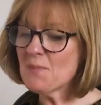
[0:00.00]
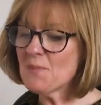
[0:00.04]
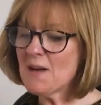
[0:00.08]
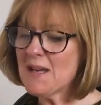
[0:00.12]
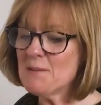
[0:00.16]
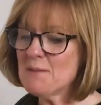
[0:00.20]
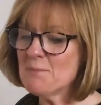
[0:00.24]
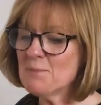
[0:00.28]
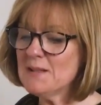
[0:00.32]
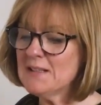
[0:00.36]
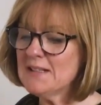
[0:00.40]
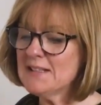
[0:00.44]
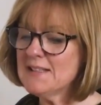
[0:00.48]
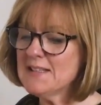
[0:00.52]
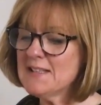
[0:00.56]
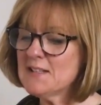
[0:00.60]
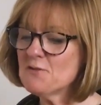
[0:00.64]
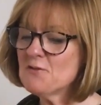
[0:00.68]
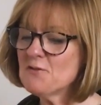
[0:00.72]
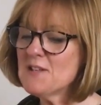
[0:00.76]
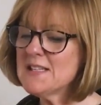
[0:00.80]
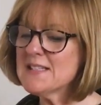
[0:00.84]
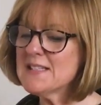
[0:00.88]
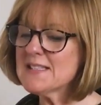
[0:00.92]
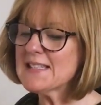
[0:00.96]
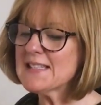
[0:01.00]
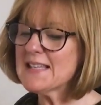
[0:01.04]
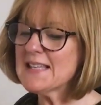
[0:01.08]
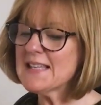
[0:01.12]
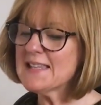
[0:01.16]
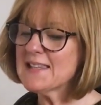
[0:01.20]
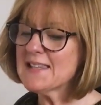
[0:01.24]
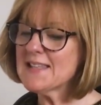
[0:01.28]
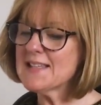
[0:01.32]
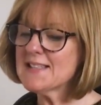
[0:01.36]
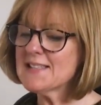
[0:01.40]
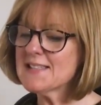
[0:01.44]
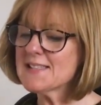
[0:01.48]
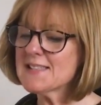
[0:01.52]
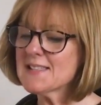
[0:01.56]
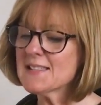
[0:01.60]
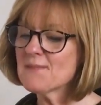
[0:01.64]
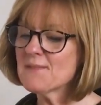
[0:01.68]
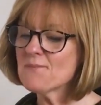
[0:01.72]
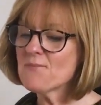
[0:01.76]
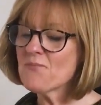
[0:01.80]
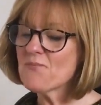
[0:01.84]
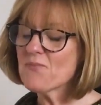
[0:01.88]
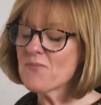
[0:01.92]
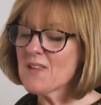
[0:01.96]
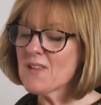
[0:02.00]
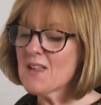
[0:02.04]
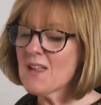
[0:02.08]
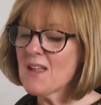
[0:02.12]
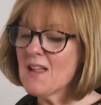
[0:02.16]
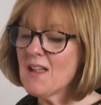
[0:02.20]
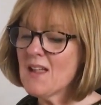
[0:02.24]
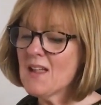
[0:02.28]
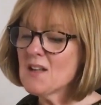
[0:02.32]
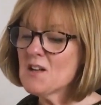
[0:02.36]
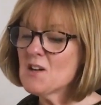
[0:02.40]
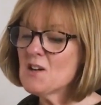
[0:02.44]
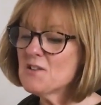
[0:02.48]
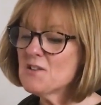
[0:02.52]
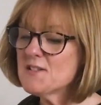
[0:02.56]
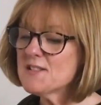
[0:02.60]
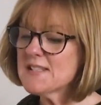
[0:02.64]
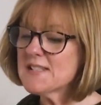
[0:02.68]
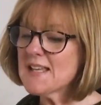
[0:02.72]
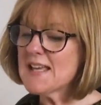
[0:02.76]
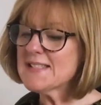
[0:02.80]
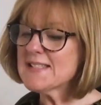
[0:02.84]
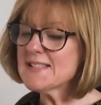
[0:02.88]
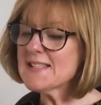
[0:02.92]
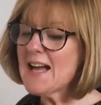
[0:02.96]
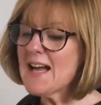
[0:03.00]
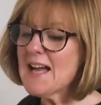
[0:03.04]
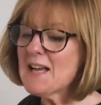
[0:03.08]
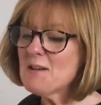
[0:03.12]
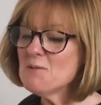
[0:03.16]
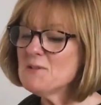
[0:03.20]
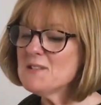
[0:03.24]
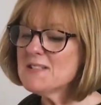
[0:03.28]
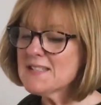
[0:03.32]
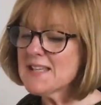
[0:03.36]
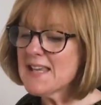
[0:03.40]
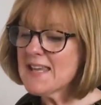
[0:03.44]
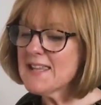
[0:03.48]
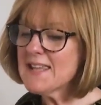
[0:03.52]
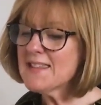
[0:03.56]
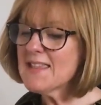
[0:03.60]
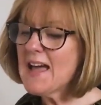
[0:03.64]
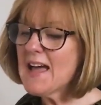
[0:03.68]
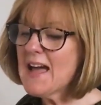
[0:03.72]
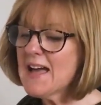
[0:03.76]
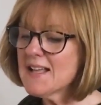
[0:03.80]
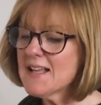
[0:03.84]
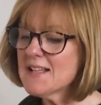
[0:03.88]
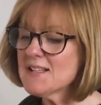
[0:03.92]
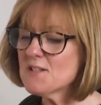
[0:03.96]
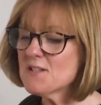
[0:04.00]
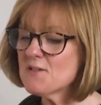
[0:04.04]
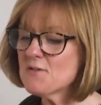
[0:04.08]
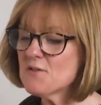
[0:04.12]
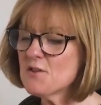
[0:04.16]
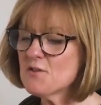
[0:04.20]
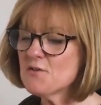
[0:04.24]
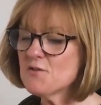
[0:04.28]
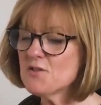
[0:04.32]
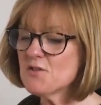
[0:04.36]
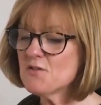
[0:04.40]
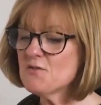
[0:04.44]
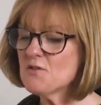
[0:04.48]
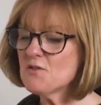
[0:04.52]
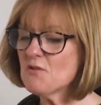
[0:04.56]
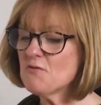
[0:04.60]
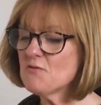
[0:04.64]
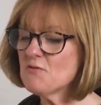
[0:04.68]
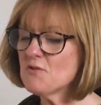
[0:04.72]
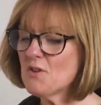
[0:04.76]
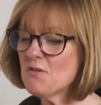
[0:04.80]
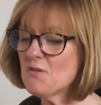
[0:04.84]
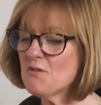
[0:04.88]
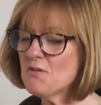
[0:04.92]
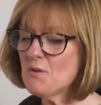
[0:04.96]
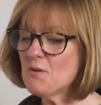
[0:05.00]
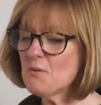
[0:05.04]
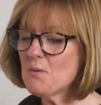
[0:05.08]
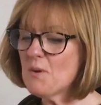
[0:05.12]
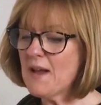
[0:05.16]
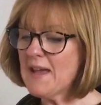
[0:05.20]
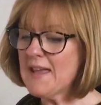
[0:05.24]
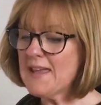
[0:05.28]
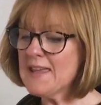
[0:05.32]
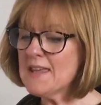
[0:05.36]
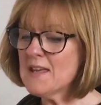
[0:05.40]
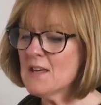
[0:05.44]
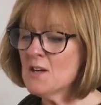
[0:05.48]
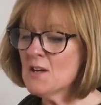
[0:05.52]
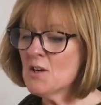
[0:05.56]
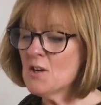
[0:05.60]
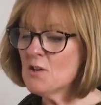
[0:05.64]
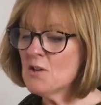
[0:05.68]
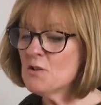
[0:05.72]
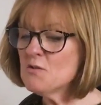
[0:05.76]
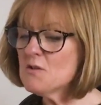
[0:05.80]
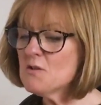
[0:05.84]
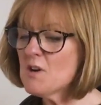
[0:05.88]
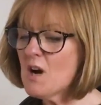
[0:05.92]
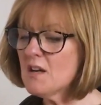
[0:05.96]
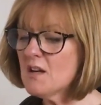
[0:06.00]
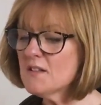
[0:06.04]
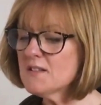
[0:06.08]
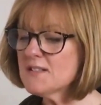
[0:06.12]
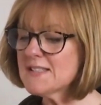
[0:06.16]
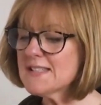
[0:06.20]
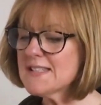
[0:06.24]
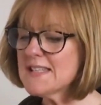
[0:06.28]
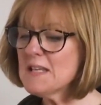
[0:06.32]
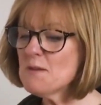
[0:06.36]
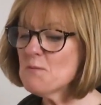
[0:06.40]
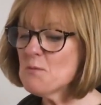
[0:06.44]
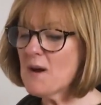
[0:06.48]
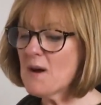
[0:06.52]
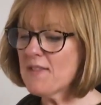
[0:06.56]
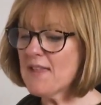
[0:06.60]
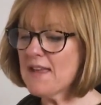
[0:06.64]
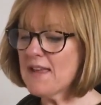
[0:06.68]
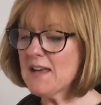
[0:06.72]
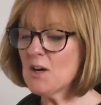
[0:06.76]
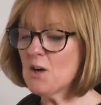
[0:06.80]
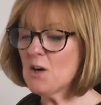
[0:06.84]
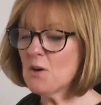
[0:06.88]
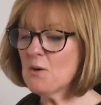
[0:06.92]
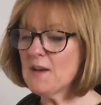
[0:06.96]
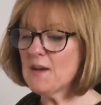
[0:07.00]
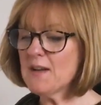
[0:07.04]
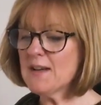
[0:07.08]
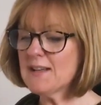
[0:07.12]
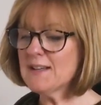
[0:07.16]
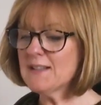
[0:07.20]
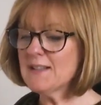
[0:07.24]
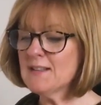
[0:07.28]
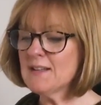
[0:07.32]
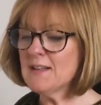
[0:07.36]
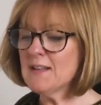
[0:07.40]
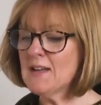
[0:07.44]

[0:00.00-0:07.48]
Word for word: Bible, and it reads like this God says, I will take the hand of those who don't know the way who can't see where they're going.